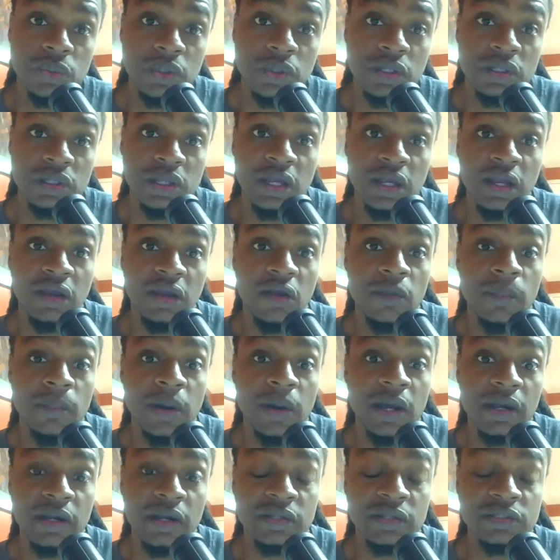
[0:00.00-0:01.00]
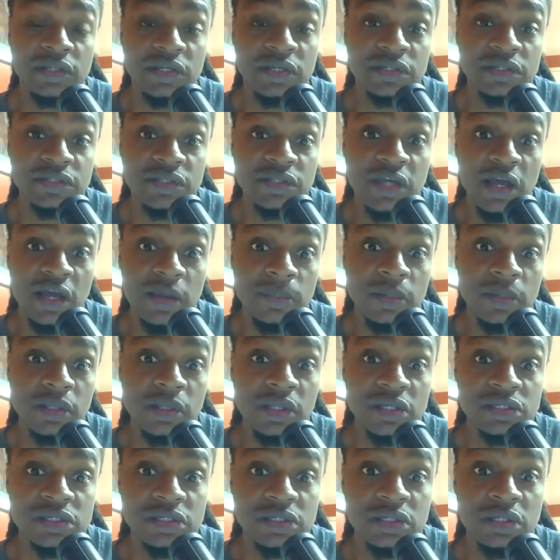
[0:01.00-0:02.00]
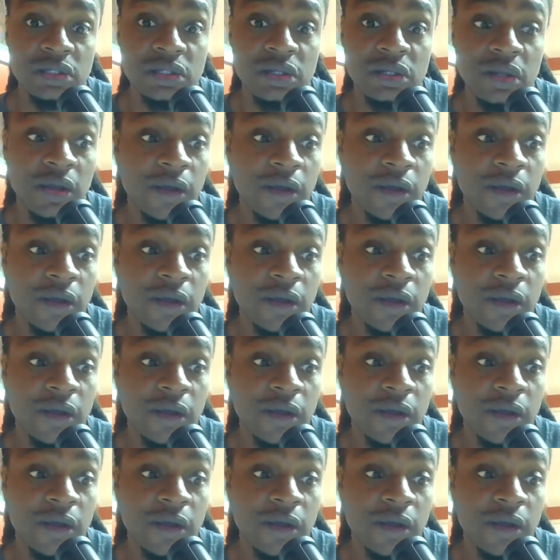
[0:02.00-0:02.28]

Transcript: to thank everybody that takes time to listen.